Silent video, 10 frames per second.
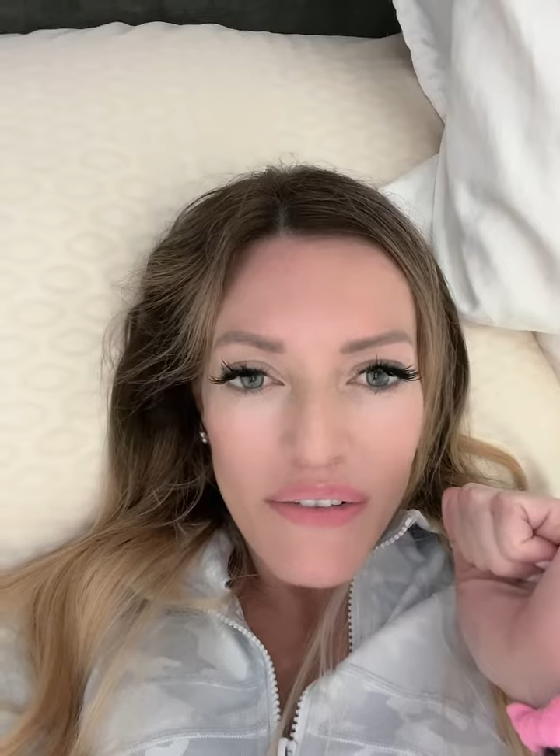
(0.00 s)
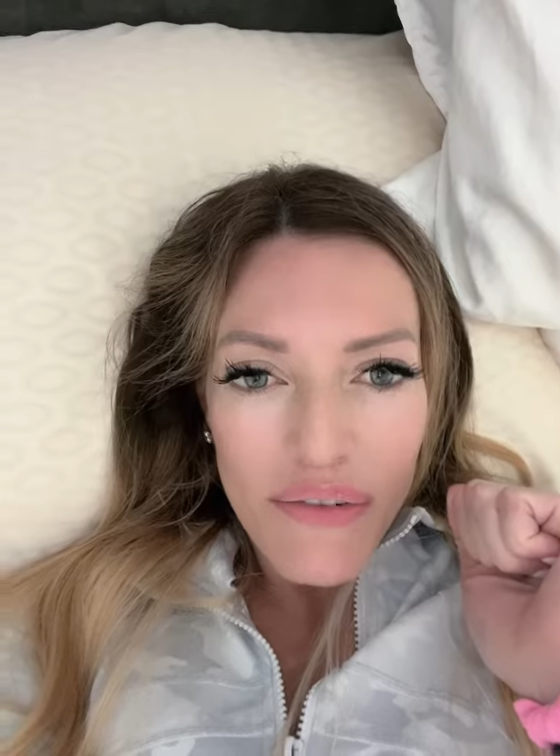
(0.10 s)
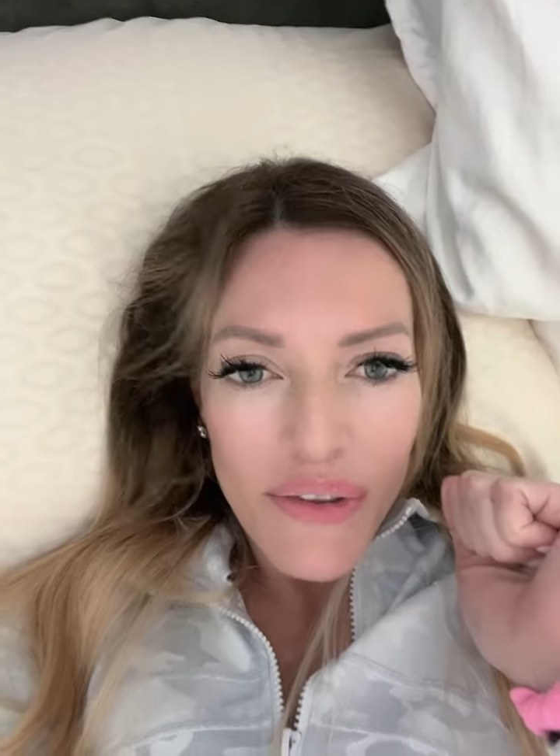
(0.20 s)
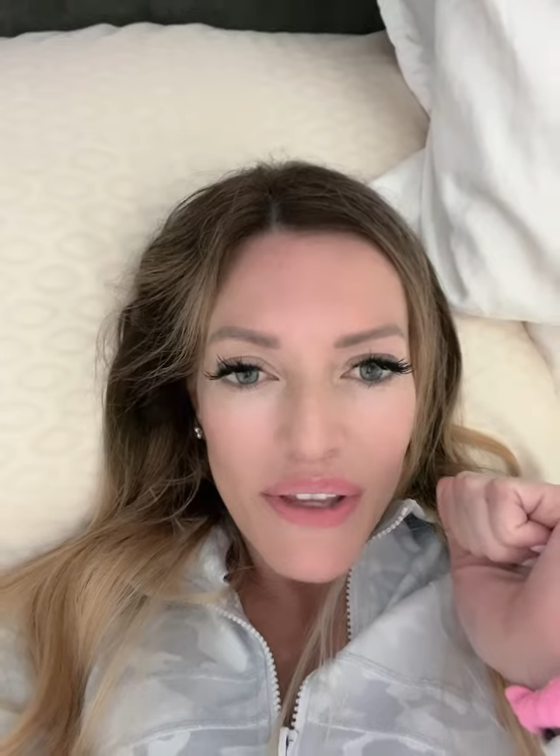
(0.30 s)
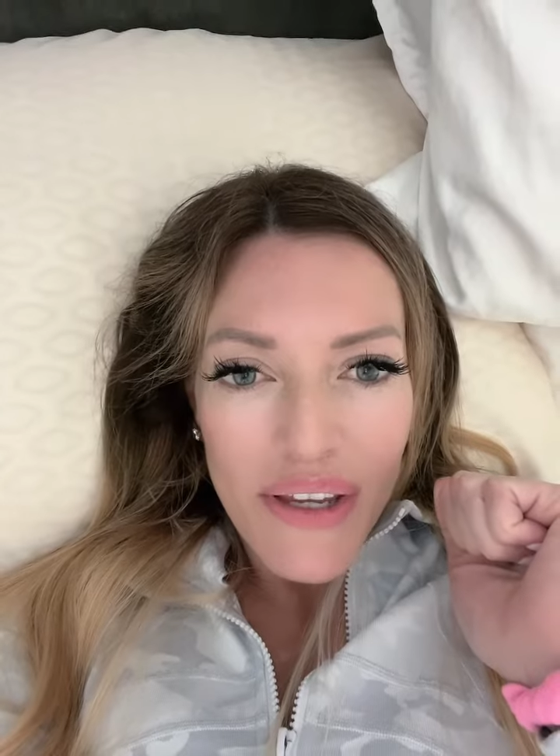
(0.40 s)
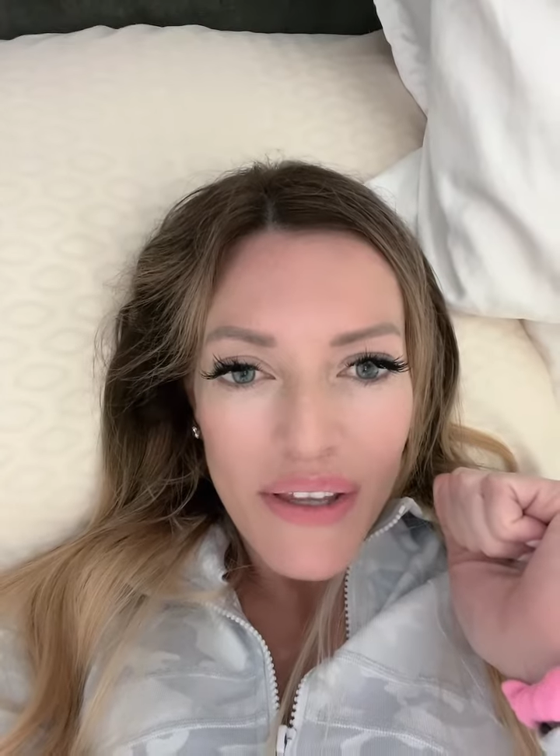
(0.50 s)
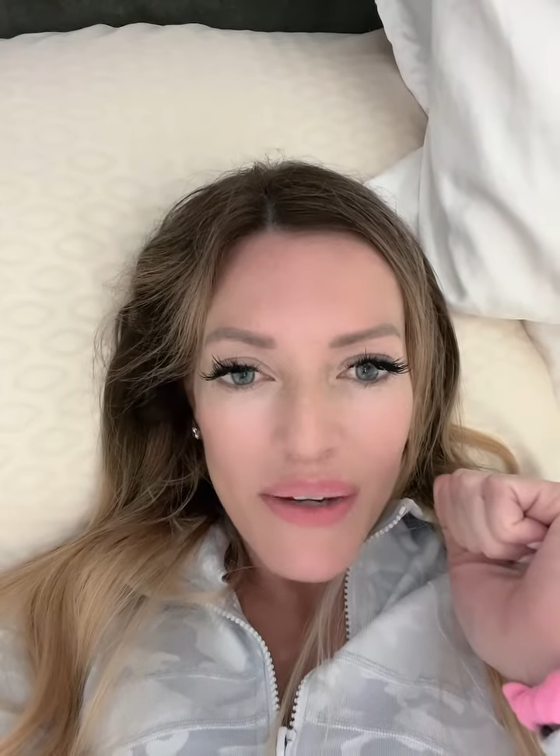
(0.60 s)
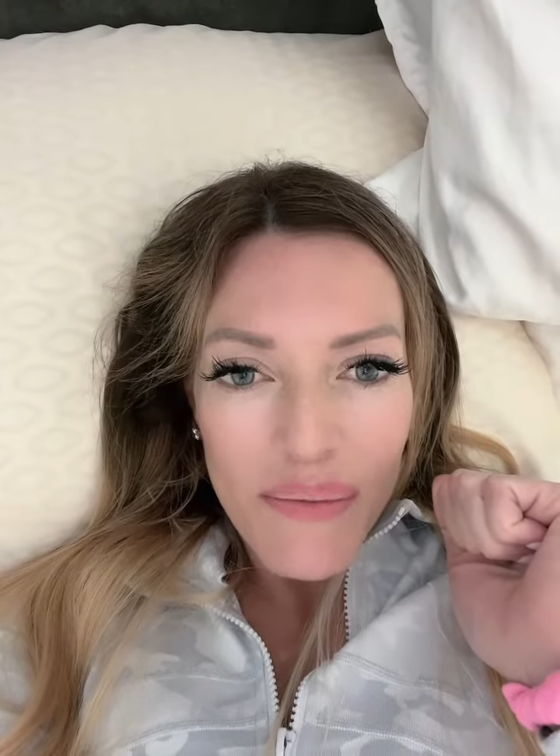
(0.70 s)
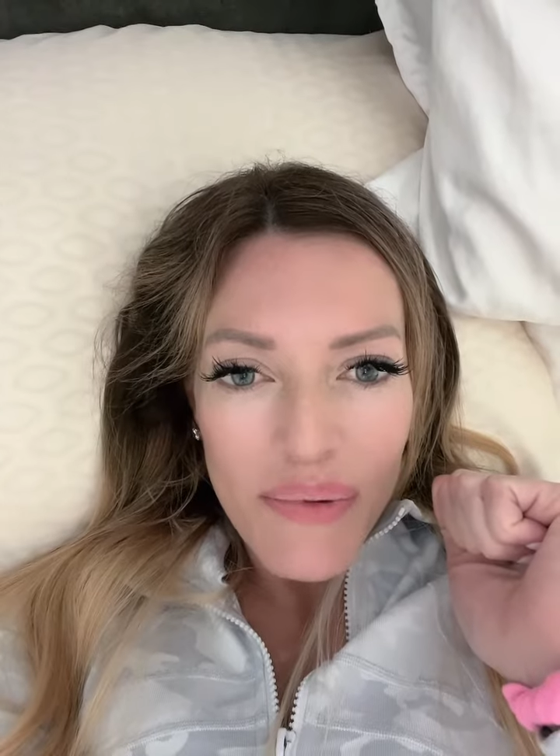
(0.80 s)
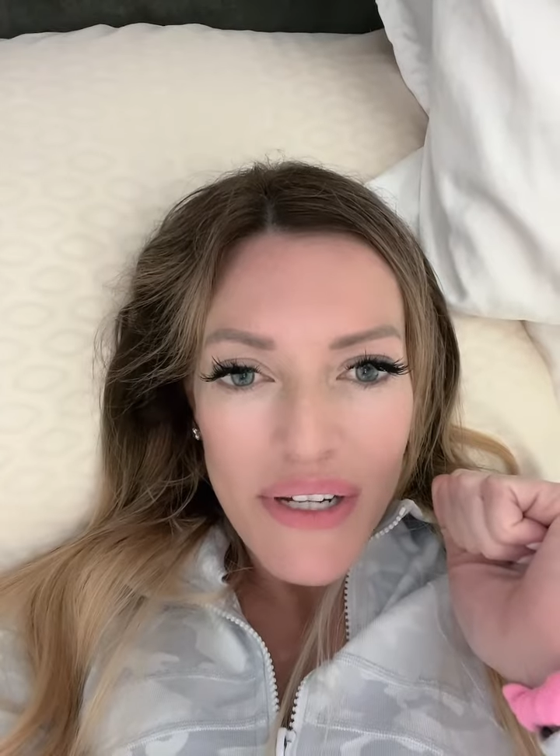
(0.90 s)
for the
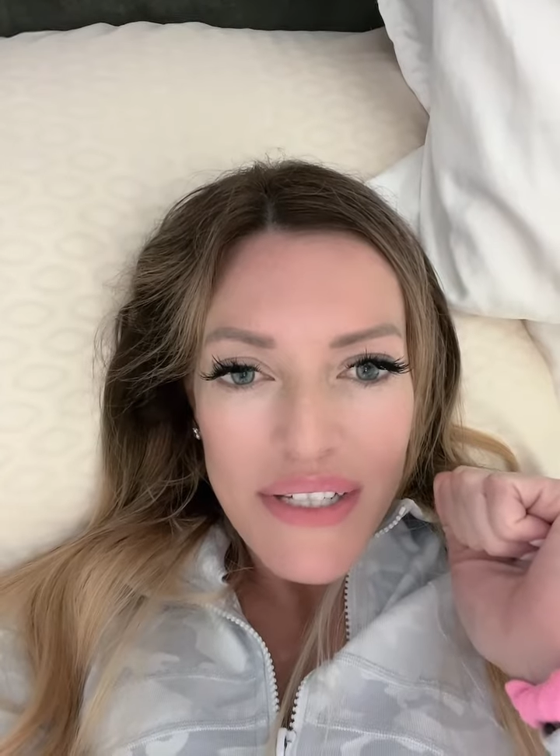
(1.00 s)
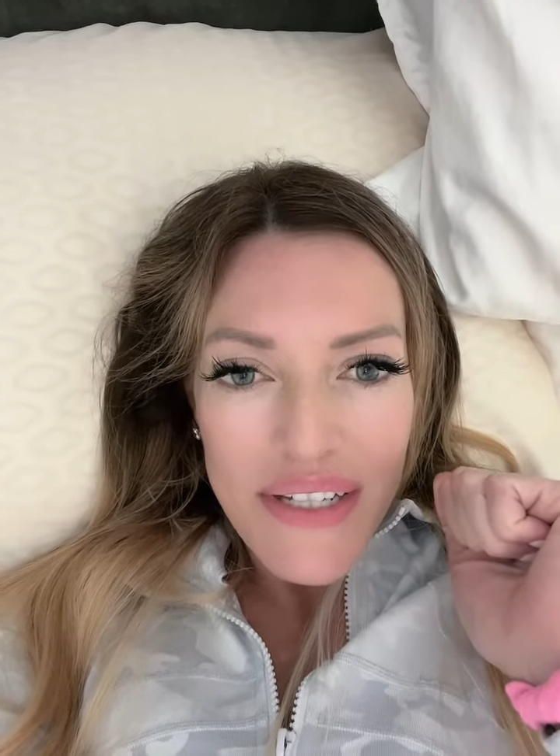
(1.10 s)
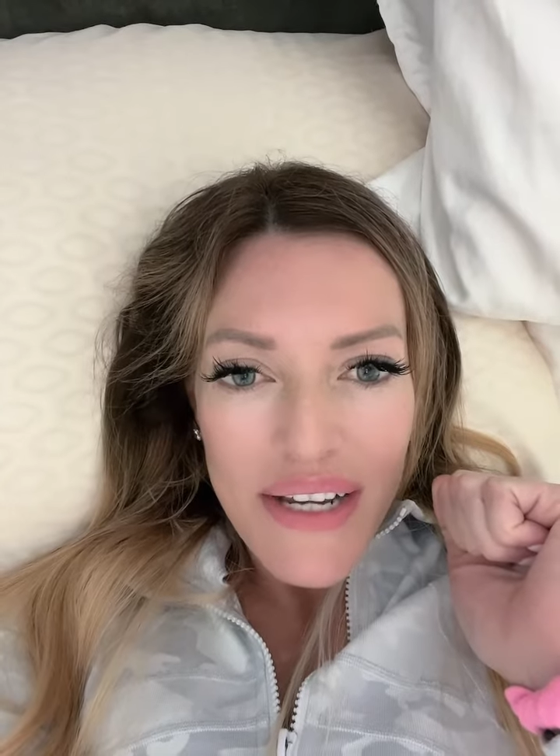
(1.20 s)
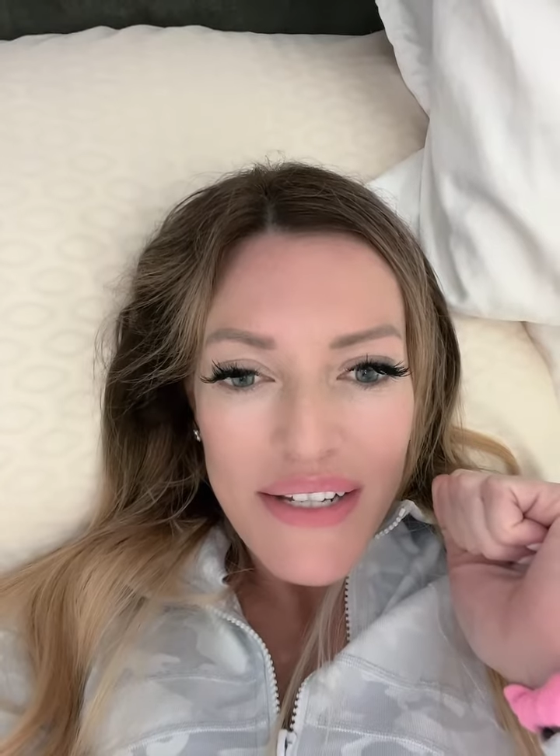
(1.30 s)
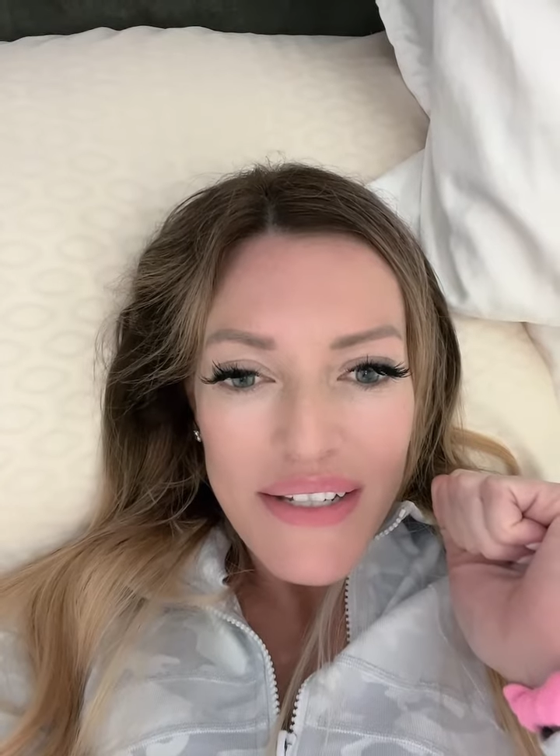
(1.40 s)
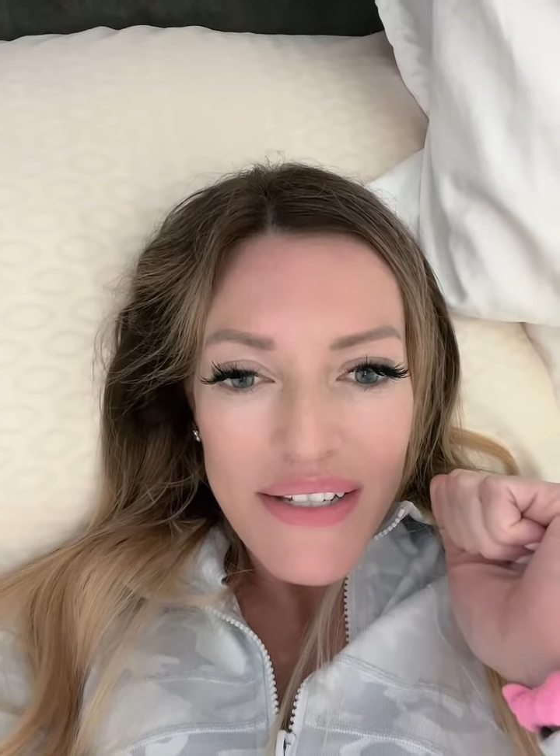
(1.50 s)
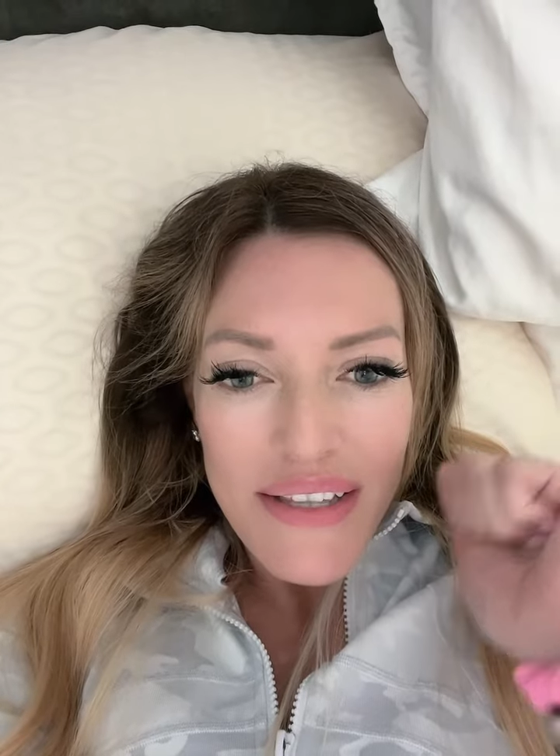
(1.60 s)
healing process.